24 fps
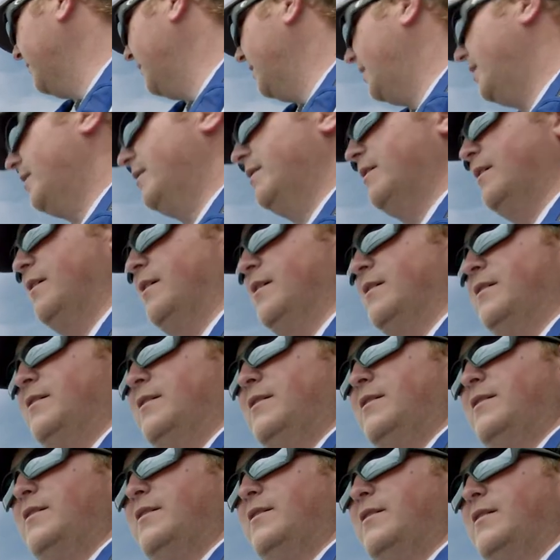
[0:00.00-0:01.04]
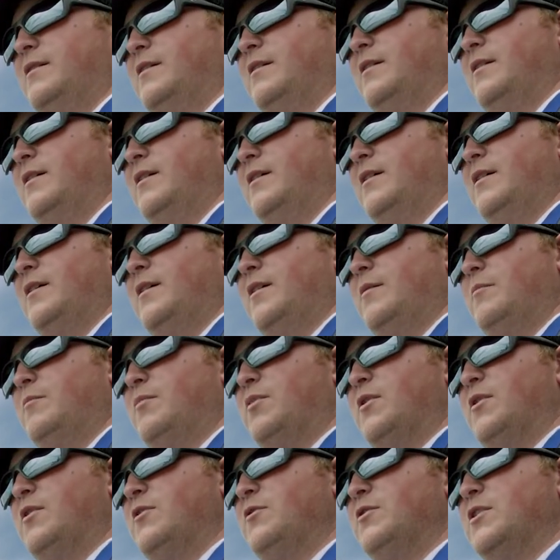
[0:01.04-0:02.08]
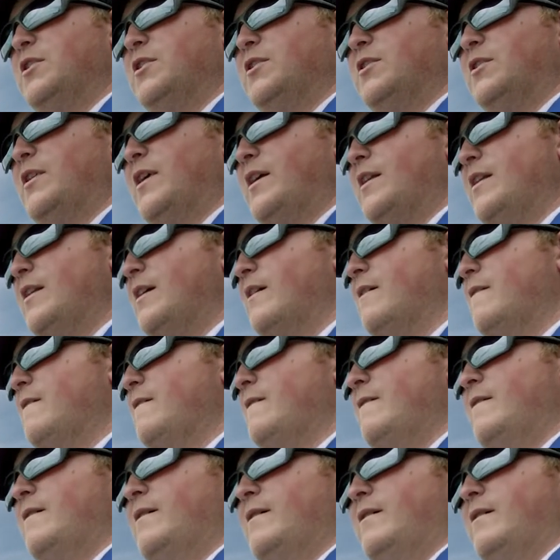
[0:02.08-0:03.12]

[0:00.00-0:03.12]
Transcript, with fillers: be uh, producer right now.